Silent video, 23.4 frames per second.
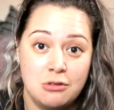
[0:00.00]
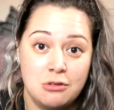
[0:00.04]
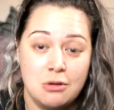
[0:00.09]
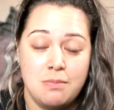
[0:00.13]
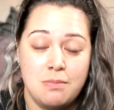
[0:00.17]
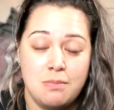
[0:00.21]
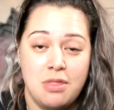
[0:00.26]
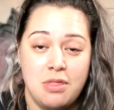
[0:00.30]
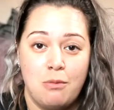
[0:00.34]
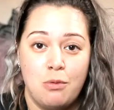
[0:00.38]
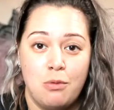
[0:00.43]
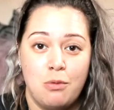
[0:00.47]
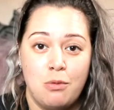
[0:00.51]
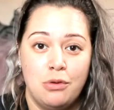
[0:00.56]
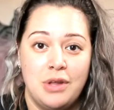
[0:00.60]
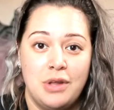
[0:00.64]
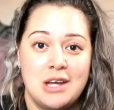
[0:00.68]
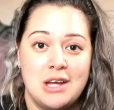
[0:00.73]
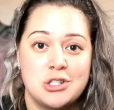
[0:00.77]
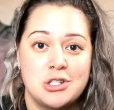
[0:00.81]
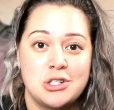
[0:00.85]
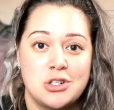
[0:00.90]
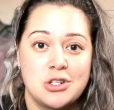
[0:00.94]
The
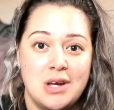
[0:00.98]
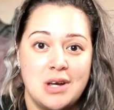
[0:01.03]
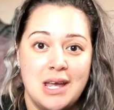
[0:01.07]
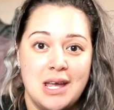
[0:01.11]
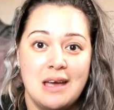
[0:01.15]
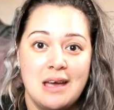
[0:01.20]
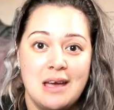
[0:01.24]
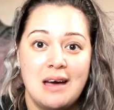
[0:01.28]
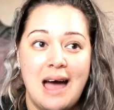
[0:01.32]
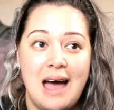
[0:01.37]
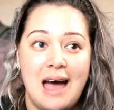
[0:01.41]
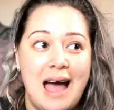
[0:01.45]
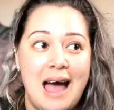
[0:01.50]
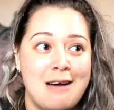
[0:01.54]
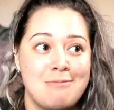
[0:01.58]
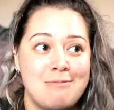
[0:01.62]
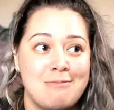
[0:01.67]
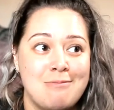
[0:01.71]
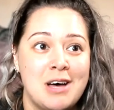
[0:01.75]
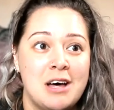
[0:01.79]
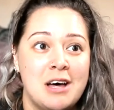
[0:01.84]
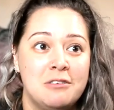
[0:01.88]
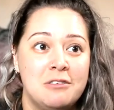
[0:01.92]
Walnut Tree,
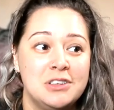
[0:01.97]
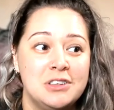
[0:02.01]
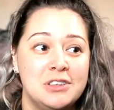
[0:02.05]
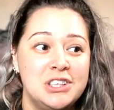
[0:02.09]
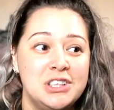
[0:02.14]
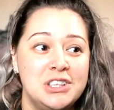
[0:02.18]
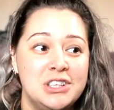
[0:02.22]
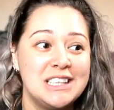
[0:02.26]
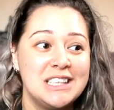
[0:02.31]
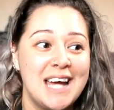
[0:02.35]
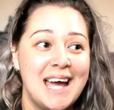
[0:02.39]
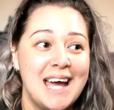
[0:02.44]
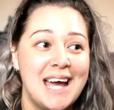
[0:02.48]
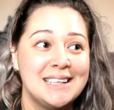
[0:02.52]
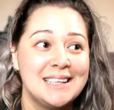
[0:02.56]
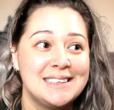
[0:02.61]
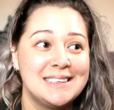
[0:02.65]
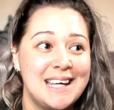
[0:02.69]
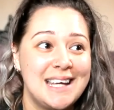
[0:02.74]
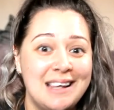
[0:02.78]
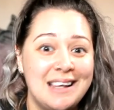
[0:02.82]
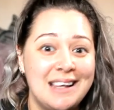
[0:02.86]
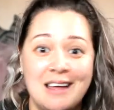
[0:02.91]
for chit chats
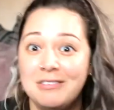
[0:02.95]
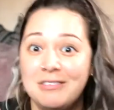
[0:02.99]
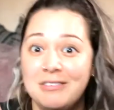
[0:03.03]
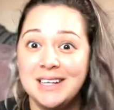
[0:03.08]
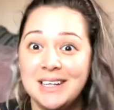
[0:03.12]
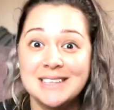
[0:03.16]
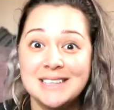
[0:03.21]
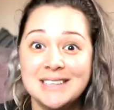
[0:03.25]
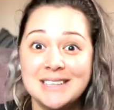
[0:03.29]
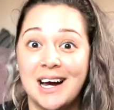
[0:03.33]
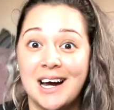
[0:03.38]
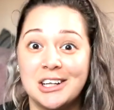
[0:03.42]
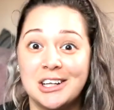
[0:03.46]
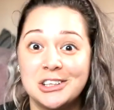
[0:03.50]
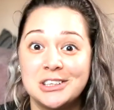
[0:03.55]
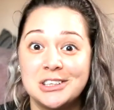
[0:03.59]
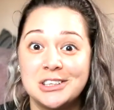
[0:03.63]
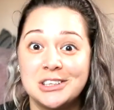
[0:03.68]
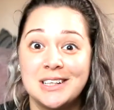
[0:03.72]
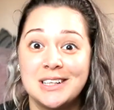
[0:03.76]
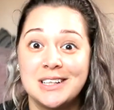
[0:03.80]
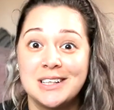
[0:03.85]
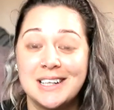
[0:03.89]
and lovely discussion,
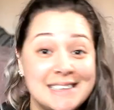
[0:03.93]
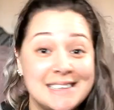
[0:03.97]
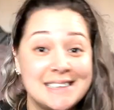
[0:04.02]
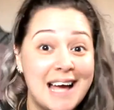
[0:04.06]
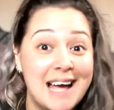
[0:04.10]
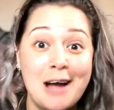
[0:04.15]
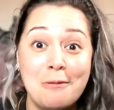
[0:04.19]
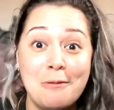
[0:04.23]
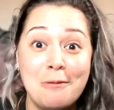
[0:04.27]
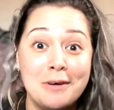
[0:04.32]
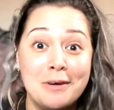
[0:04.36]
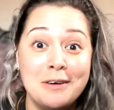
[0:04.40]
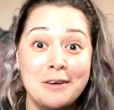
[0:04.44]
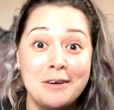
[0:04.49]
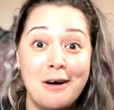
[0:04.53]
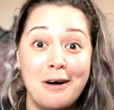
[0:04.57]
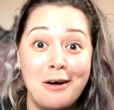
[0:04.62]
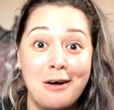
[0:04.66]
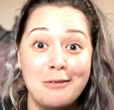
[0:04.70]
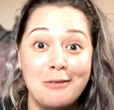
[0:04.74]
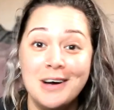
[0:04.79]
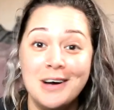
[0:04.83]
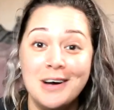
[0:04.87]
because I want to
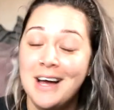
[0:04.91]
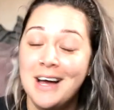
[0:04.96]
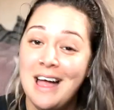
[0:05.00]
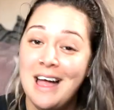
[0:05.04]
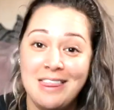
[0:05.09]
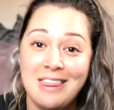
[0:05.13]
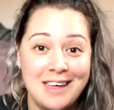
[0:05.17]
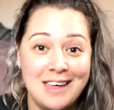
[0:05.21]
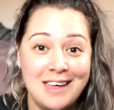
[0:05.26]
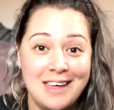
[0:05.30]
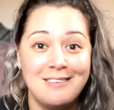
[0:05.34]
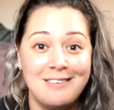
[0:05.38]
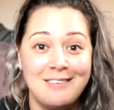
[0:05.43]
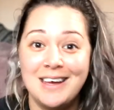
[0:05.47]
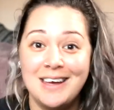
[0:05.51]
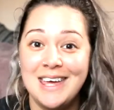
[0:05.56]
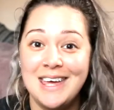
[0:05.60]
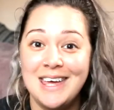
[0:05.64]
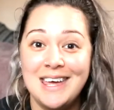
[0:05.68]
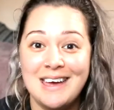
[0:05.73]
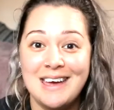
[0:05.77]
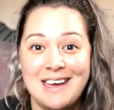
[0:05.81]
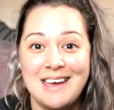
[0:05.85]
know that you're
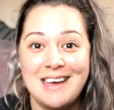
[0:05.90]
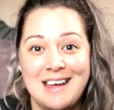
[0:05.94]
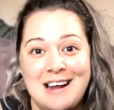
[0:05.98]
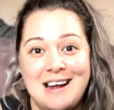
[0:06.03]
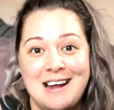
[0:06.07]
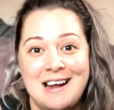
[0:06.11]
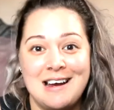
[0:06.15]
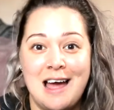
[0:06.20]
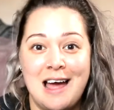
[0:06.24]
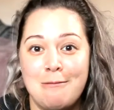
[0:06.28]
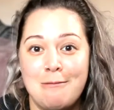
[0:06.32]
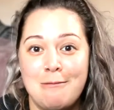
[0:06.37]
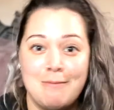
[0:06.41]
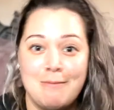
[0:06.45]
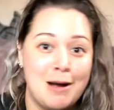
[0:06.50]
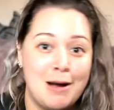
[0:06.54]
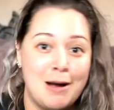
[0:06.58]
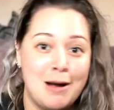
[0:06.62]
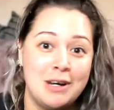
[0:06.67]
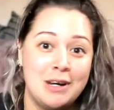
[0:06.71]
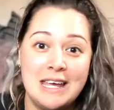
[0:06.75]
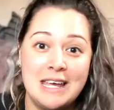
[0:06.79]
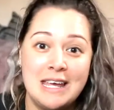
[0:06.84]
here, and I
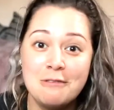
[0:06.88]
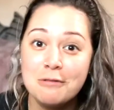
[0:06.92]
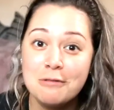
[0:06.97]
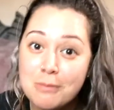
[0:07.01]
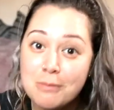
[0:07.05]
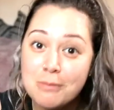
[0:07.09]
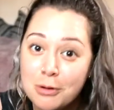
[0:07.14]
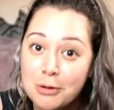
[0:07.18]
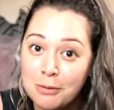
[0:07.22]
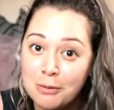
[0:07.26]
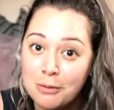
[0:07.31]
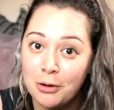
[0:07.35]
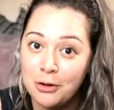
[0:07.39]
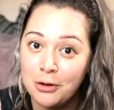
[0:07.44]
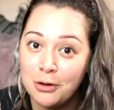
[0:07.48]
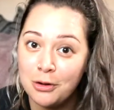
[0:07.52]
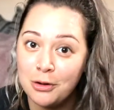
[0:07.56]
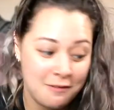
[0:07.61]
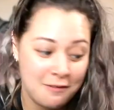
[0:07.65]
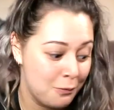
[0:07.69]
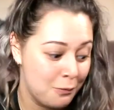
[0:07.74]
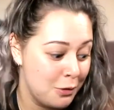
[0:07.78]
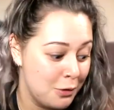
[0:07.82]
want to hear from you and
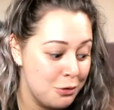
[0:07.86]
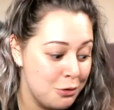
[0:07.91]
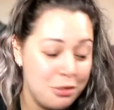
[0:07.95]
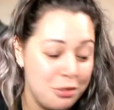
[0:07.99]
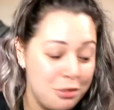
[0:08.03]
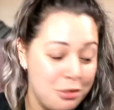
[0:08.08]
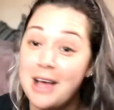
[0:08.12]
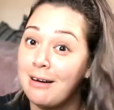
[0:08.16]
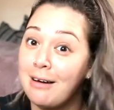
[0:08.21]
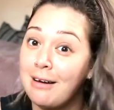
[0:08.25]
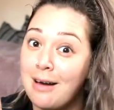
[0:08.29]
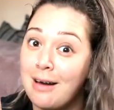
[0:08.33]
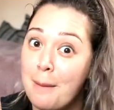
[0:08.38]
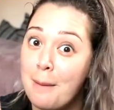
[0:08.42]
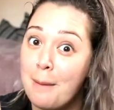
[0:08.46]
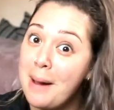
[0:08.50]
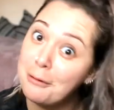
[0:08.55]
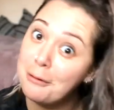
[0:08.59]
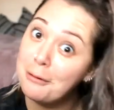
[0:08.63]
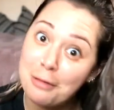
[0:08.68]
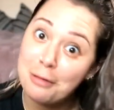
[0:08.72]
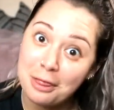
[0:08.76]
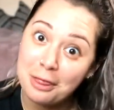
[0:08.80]
what you think about
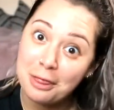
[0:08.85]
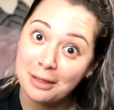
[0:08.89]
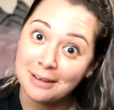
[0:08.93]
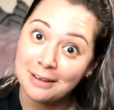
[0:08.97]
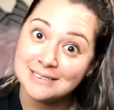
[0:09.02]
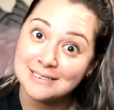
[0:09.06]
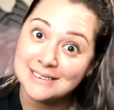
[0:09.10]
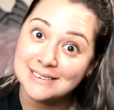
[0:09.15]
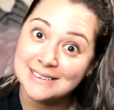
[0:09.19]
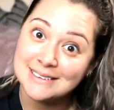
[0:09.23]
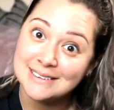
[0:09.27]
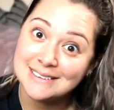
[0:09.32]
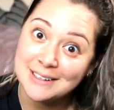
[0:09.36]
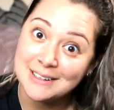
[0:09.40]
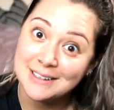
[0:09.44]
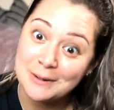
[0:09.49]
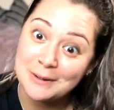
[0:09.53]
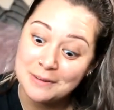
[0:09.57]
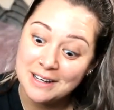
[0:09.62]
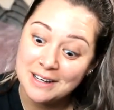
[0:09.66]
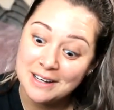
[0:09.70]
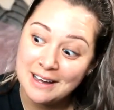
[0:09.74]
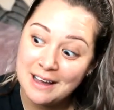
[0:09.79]
all the things.
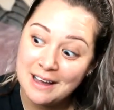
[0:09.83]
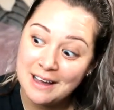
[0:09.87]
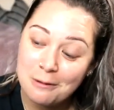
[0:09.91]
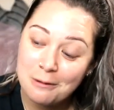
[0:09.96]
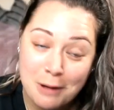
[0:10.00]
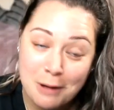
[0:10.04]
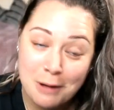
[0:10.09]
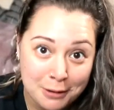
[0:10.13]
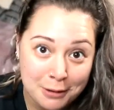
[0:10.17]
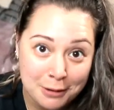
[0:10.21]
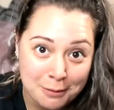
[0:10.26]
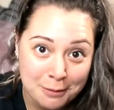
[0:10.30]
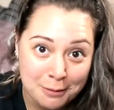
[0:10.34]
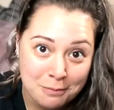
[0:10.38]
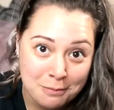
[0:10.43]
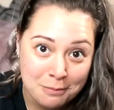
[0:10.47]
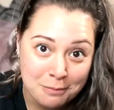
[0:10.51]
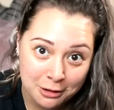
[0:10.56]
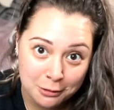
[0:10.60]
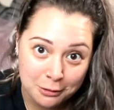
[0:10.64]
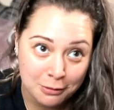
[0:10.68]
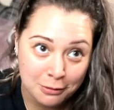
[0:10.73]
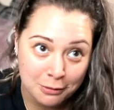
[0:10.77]
So welcome, thank
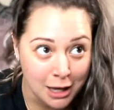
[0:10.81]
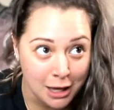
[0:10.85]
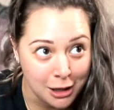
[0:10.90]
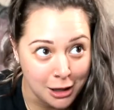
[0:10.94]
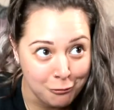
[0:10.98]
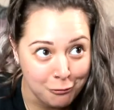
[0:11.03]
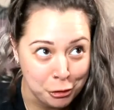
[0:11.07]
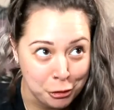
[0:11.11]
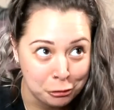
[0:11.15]
you, I love you.